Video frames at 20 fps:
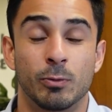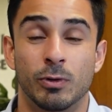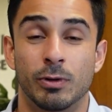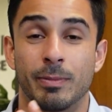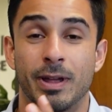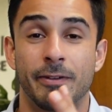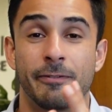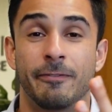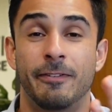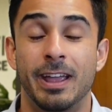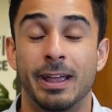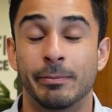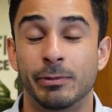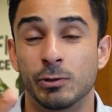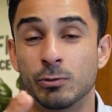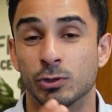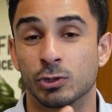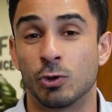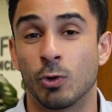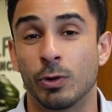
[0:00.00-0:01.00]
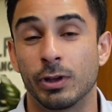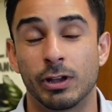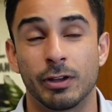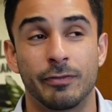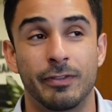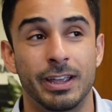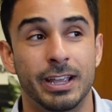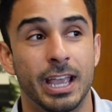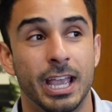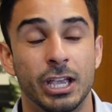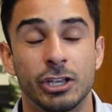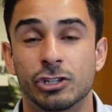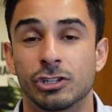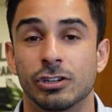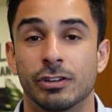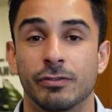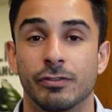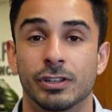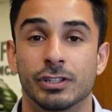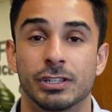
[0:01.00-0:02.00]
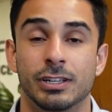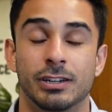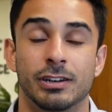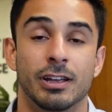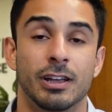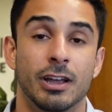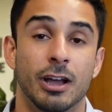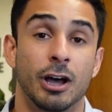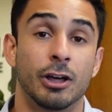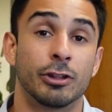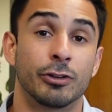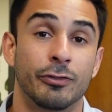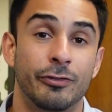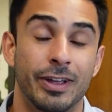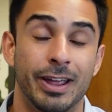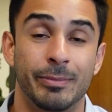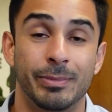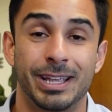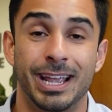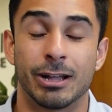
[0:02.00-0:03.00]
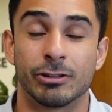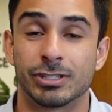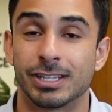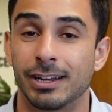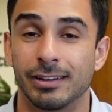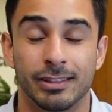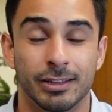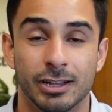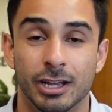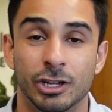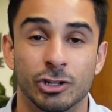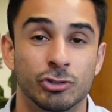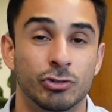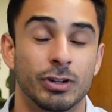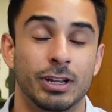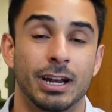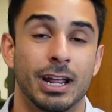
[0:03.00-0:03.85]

where my family was going on vacation to visit other family outside of the country,